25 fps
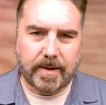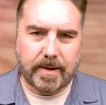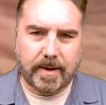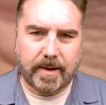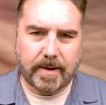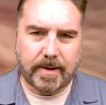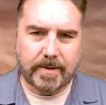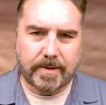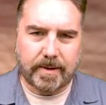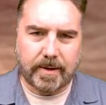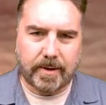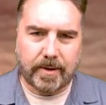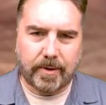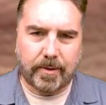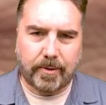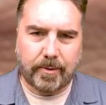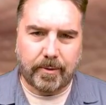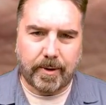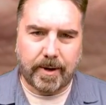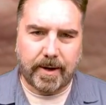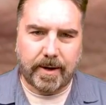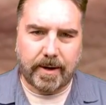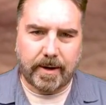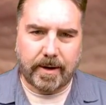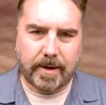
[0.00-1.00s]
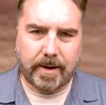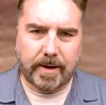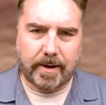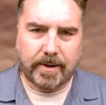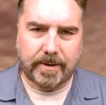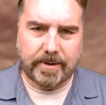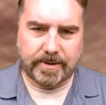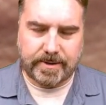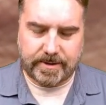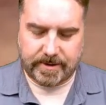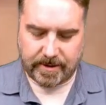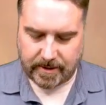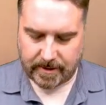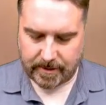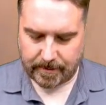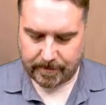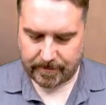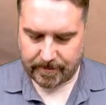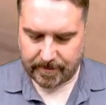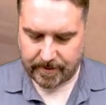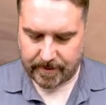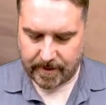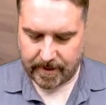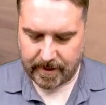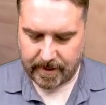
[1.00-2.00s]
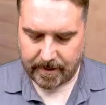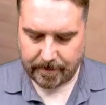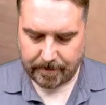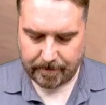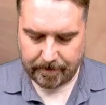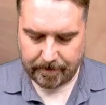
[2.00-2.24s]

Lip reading: is a great color scheme for that.